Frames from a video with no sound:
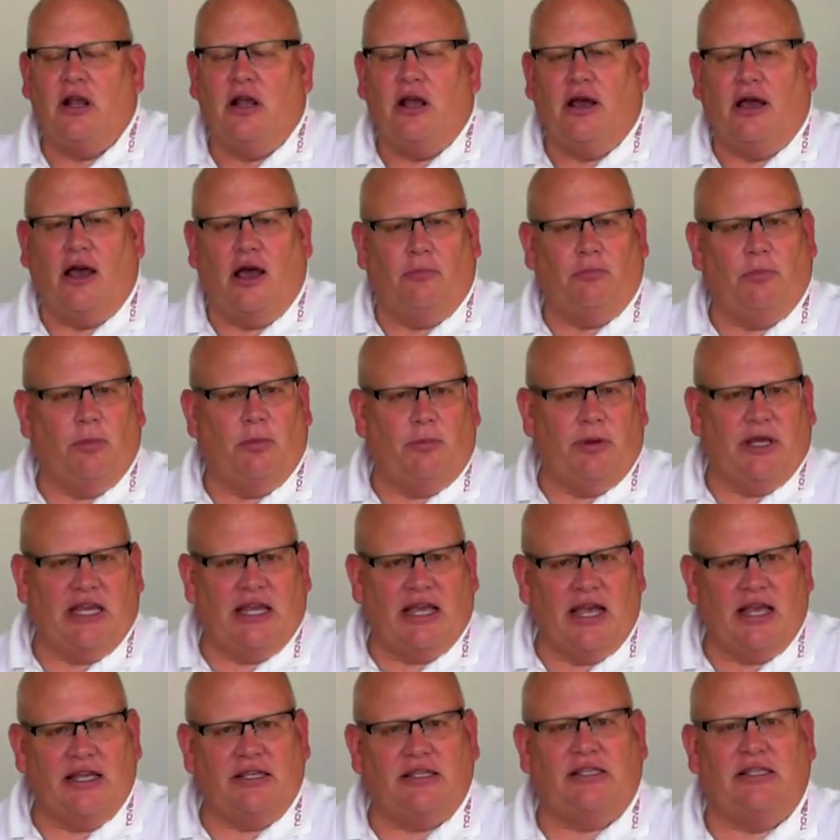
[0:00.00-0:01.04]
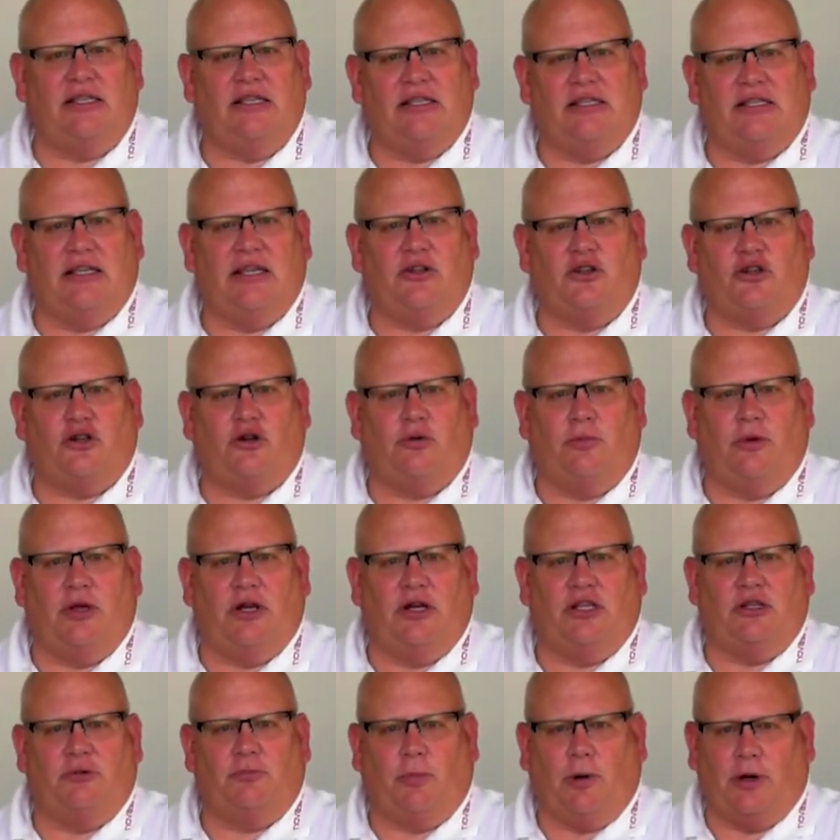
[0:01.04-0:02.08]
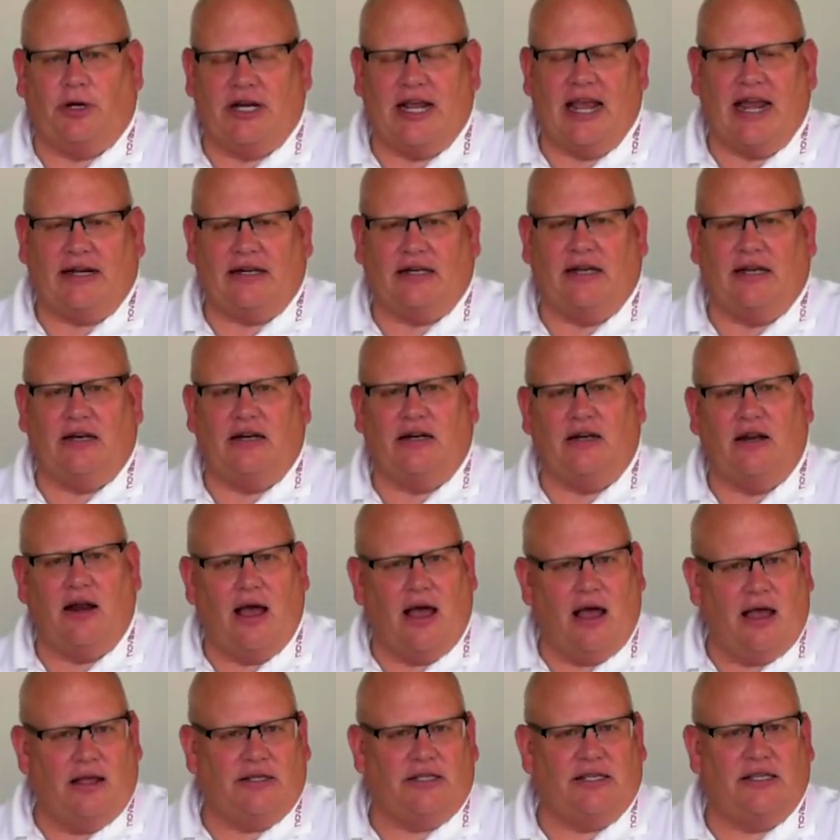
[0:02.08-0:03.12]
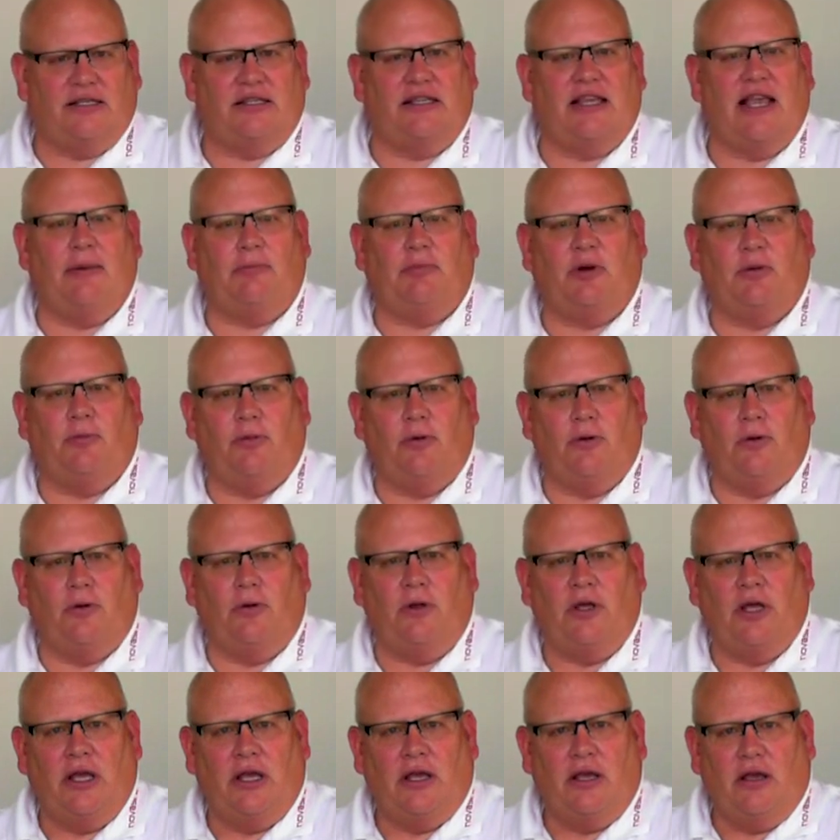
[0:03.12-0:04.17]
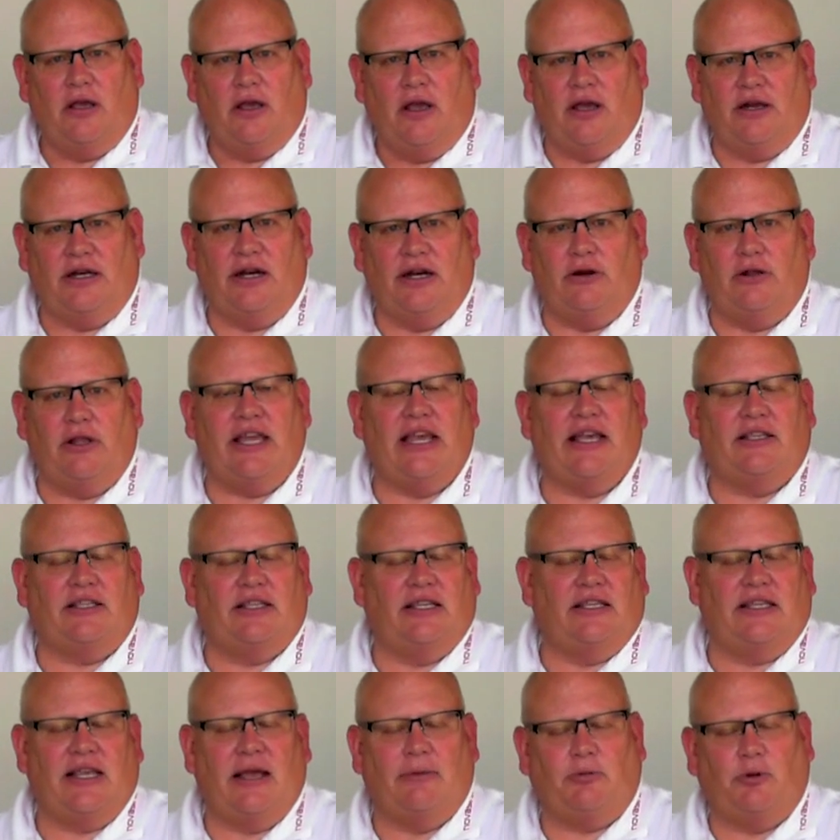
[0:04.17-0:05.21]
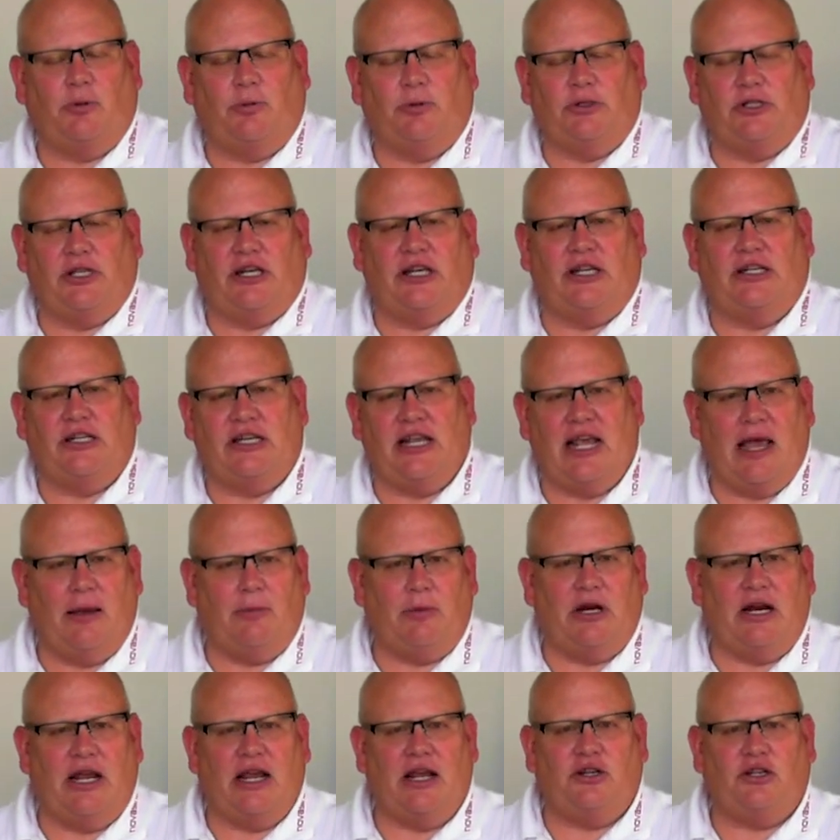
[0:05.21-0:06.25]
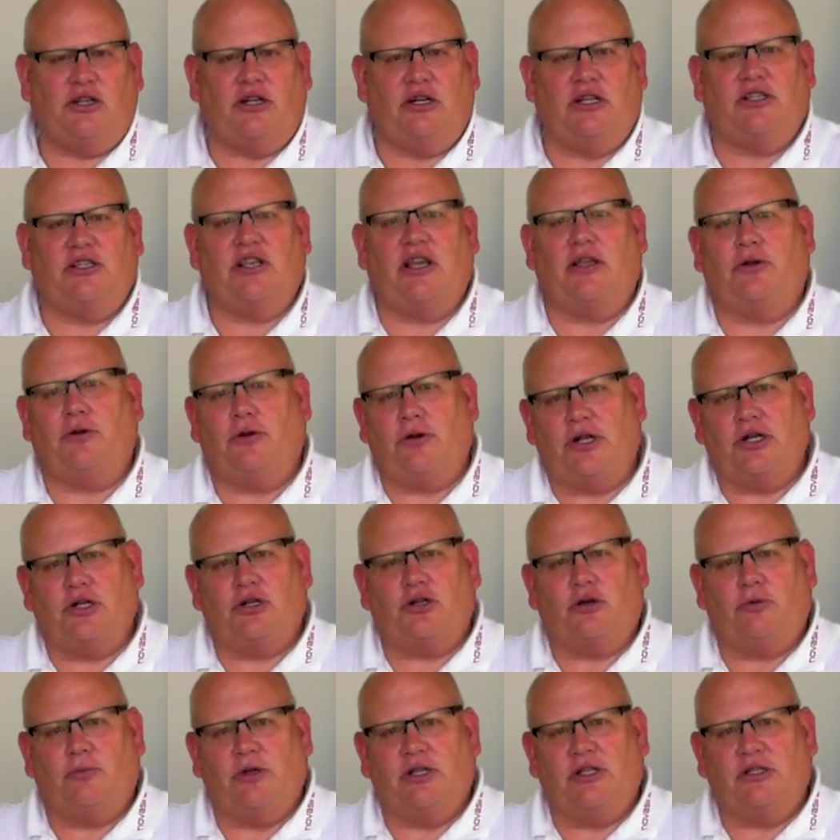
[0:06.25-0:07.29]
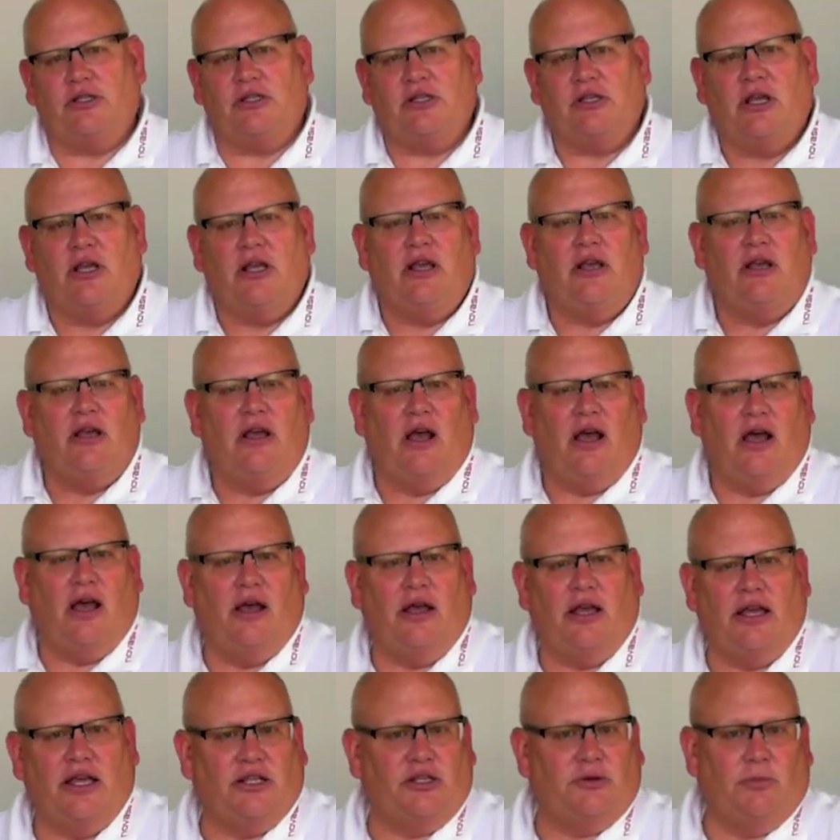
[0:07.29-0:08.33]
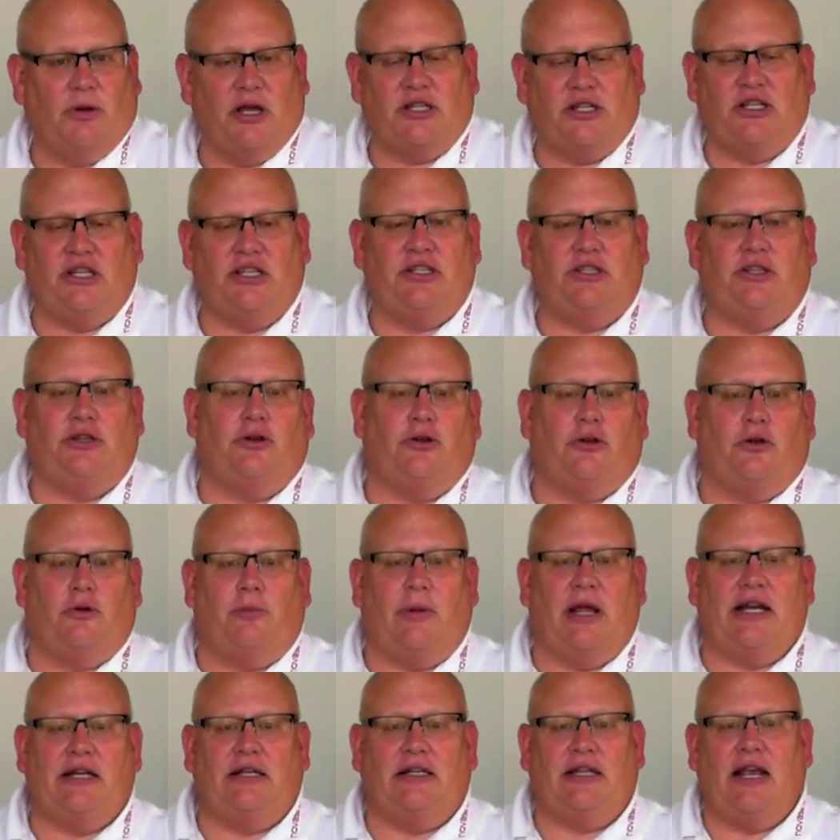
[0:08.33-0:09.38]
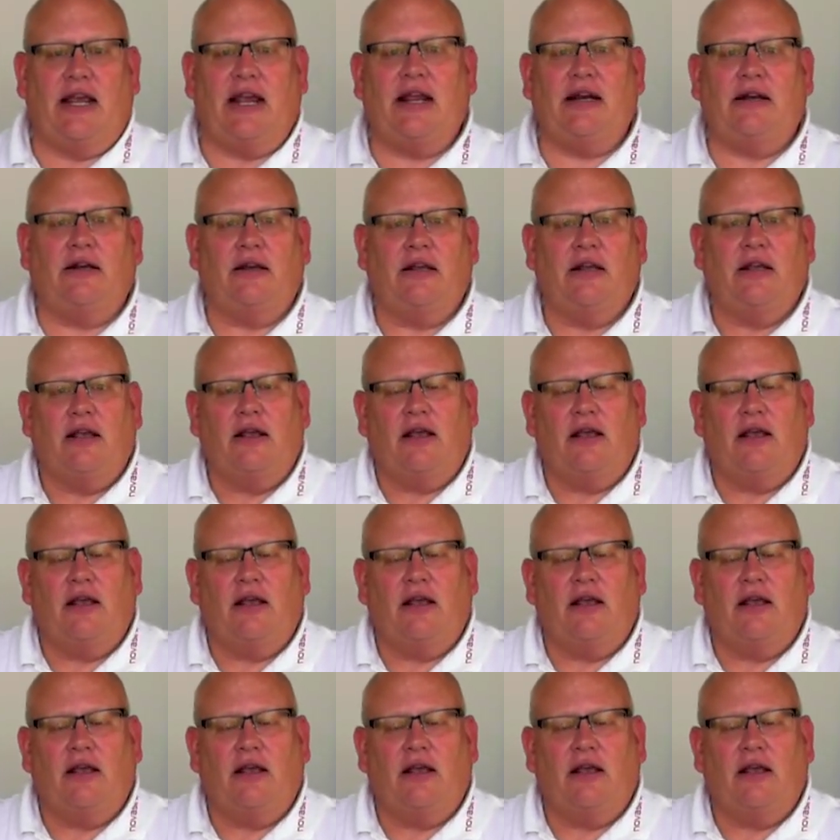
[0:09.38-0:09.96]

But because this instrument is protected and not susceptible, nearly as susceptible to contamination as other instruments, it's much easier to maintain